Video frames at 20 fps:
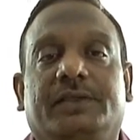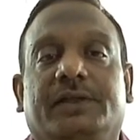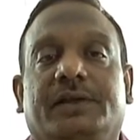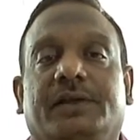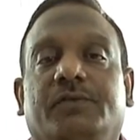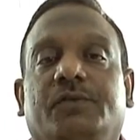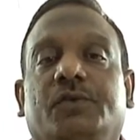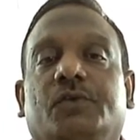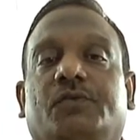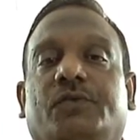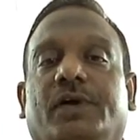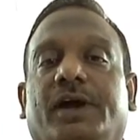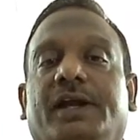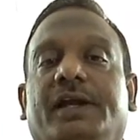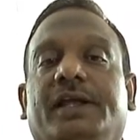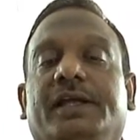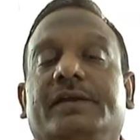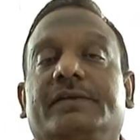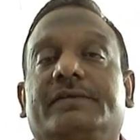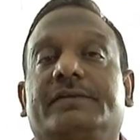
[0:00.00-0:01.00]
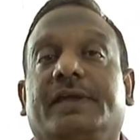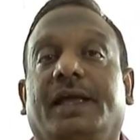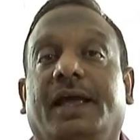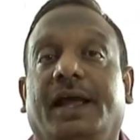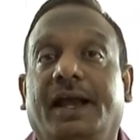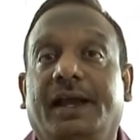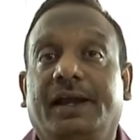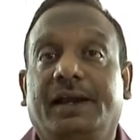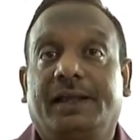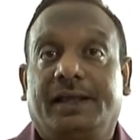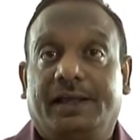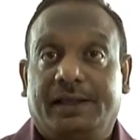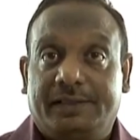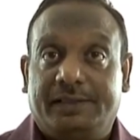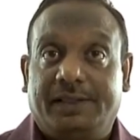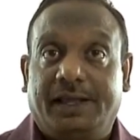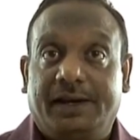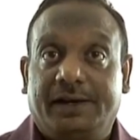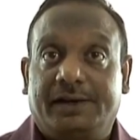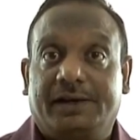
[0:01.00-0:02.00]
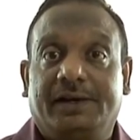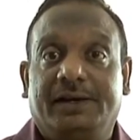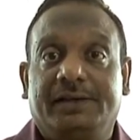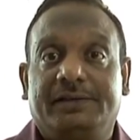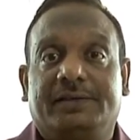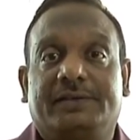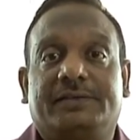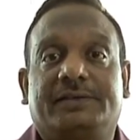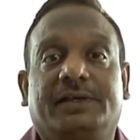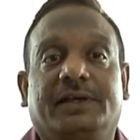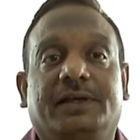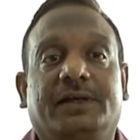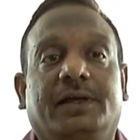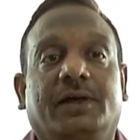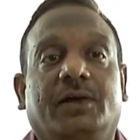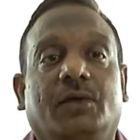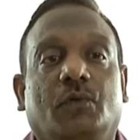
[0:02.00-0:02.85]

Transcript: the review findings and then releases the